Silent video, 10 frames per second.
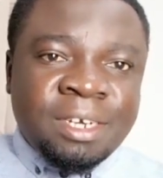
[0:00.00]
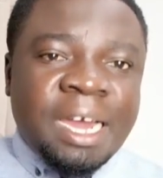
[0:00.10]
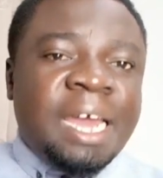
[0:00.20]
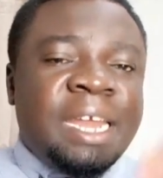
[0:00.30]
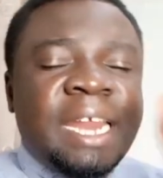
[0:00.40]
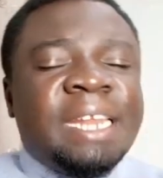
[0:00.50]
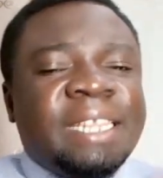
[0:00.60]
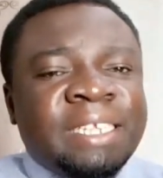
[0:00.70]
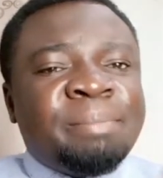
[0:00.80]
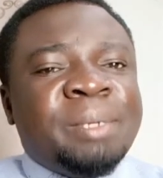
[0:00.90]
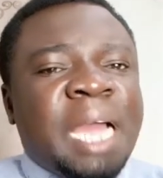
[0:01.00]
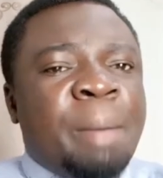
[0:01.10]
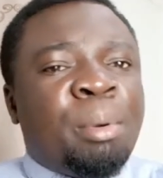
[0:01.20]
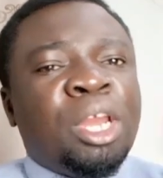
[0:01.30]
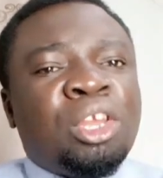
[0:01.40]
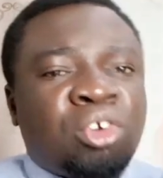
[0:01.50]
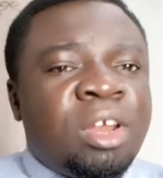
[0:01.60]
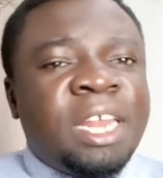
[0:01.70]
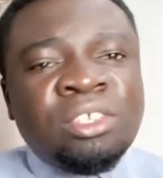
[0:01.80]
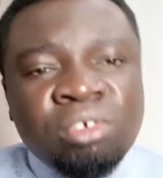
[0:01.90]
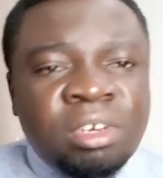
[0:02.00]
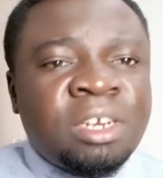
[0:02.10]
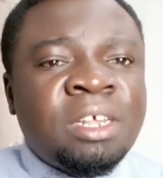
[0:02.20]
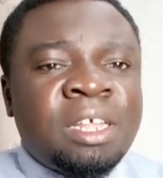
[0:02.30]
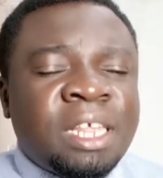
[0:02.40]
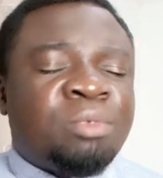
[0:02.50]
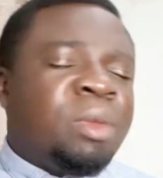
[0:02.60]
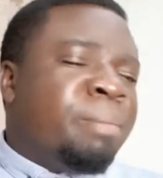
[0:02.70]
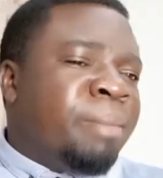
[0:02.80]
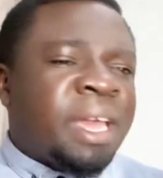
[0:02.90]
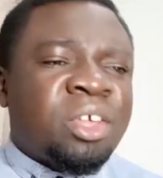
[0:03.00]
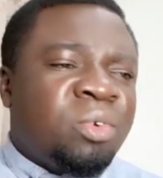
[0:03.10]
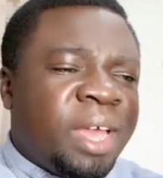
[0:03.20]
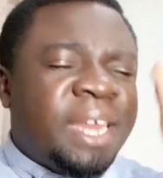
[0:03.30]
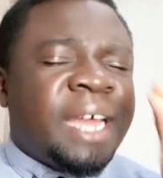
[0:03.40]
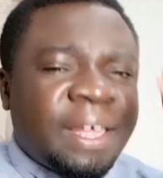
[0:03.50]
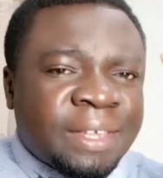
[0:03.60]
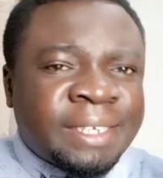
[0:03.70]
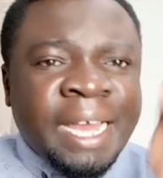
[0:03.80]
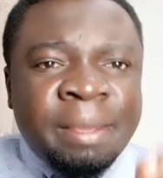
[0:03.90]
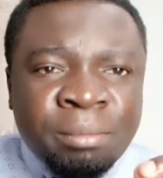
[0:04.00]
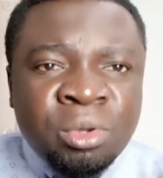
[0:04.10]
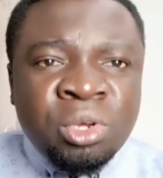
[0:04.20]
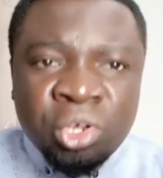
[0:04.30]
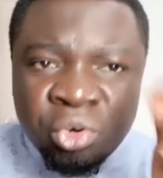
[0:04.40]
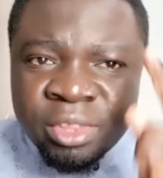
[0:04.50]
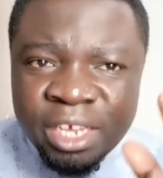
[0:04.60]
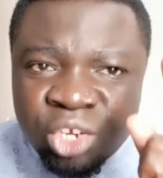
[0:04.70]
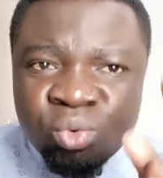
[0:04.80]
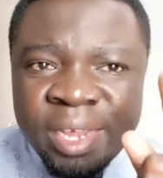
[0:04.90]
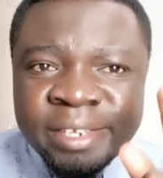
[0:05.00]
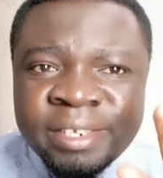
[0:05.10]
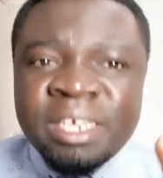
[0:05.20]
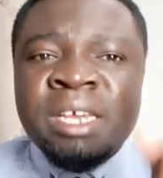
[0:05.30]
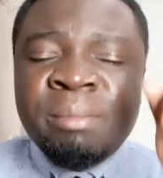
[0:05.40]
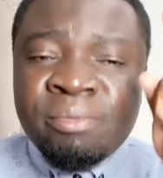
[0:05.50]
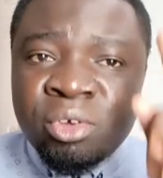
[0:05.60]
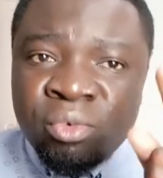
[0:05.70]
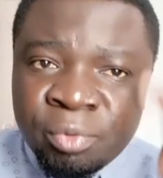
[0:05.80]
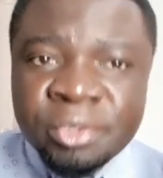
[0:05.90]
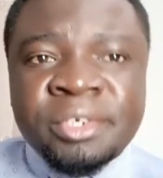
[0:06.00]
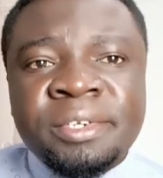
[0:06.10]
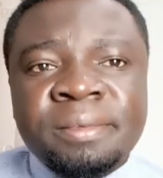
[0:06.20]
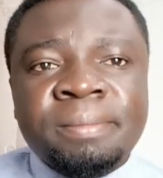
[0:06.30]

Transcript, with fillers: And let this be a political lesson that will make you any other time to think twice before you vote.